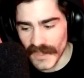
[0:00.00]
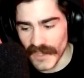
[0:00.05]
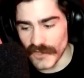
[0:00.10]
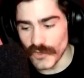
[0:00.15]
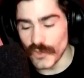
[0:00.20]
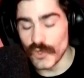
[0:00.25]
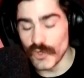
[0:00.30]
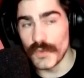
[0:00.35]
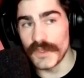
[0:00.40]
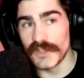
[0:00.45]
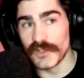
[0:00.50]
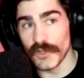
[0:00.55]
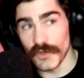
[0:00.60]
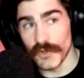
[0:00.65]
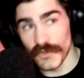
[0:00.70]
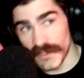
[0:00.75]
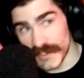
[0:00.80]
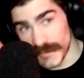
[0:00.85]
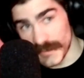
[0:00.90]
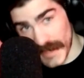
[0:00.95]
And who do we
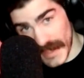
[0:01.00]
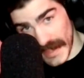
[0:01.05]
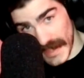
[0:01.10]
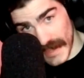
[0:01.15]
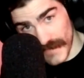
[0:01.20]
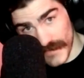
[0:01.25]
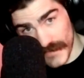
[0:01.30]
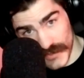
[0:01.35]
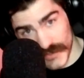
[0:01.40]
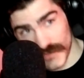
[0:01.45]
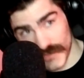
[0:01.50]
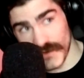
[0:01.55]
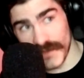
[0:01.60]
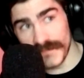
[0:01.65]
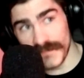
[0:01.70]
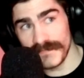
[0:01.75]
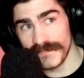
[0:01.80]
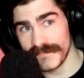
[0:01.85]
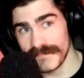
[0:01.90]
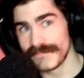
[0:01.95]
learn these behaviors
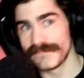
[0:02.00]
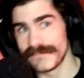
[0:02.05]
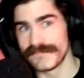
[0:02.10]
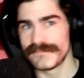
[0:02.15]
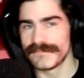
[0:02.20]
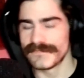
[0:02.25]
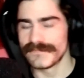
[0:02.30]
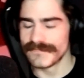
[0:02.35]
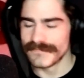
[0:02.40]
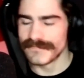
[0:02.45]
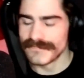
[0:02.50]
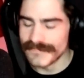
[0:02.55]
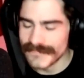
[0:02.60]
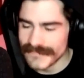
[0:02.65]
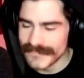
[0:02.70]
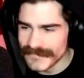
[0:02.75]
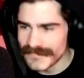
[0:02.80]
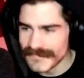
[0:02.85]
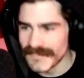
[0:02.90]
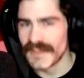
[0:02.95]
from?
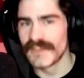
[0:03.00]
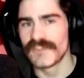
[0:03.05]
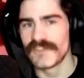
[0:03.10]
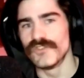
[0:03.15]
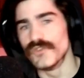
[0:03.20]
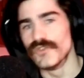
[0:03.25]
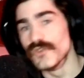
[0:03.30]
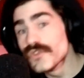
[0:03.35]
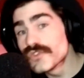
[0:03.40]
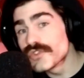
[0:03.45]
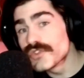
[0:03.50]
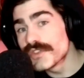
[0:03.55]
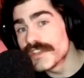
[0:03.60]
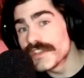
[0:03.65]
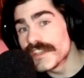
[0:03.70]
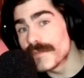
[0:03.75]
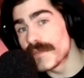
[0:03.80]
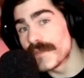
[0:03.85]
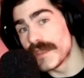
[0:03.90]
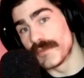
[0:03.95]

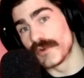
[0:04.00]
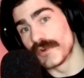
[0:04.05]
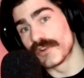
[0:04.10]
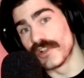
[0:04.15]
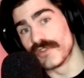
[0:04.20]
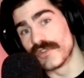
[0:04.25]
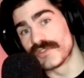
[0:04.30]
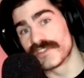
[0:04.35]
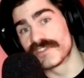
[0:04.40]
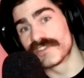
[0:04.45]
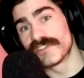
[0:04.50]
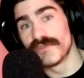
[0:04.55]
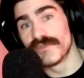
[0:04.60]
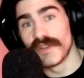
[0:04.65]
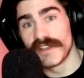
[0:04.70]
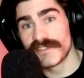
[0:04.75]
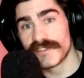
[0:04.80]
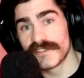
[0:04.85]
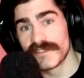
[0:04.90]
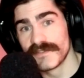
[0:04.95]
Usually the people closest to
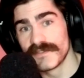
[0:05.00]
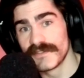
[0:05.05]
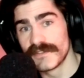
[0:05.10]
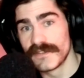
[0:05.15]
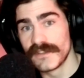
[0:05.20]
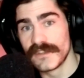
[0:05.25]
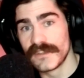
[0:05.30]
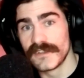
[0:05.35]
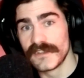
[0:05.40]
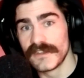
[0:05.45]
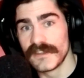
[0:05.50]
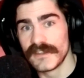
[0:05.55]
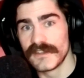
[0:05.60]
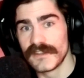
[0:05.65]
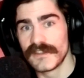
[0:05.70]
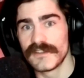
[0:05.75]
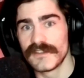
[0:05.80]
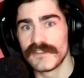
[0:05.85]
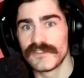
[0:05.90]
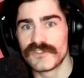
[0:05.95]
us.
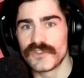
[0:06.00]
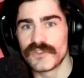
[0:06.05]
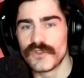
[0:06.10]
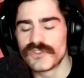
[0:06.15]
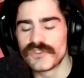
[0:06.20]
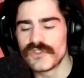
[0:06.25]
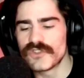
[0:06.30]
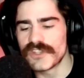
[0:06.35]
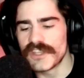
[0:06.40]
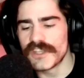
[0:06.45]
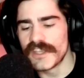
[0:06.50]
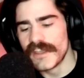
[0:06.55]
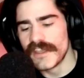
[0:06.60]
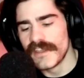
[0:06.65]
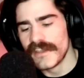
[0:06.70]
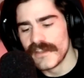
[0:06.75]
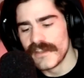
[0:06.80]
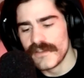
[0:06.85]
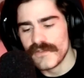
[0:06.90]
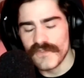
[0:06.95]
So it's usually
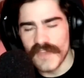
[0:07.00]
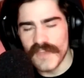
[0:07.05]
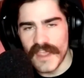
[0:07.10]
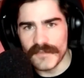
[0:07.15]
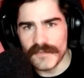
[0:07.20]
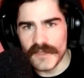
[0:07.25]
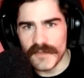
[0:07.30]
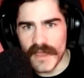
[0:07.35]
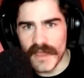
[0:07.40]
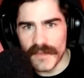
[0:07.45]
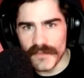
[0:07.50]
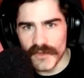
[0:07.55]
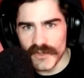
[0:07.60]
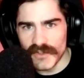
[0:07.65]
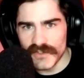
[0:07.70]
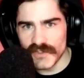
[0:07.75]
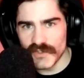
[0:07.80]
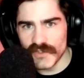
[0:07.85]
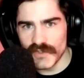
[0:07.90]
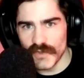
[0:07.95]
family
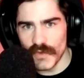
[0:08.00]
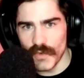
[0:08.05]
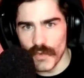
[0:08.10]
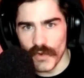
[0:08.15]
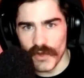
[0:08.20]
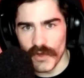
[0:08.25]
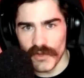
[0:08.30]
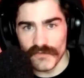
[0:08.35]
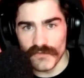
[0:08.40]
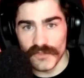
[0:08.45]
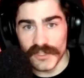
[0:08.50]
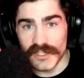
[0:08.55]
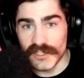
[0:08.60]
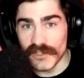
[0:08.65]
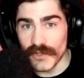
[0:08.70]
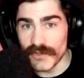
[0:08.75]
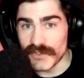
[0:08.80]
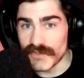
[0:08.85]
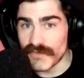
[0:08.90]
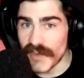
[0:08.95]
members or really
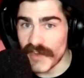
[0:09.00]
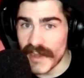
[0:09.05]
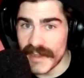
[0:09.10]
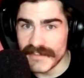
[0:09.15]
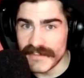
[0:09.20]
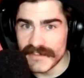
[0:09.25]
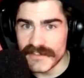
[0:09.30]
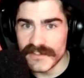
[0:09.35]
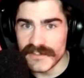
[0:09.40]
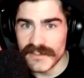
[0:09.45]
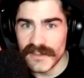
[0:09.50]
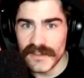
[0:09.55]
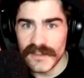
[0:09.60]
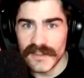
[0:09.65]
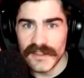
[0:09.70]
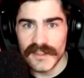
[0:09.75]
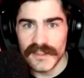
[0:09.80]
close friends.